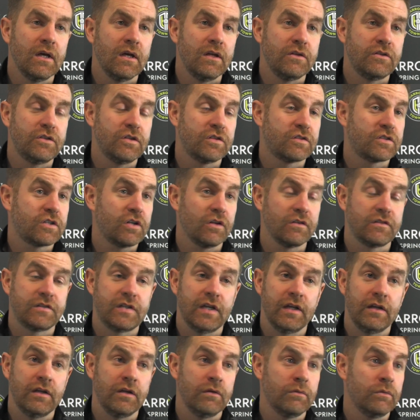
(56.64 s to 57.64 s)
Just
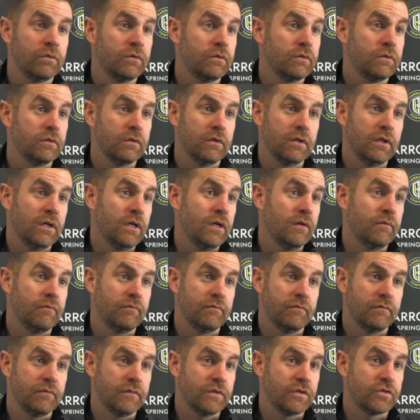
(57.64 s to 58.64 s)
continual
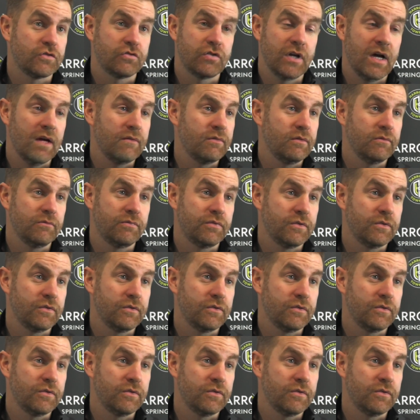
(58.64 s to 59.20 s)
striving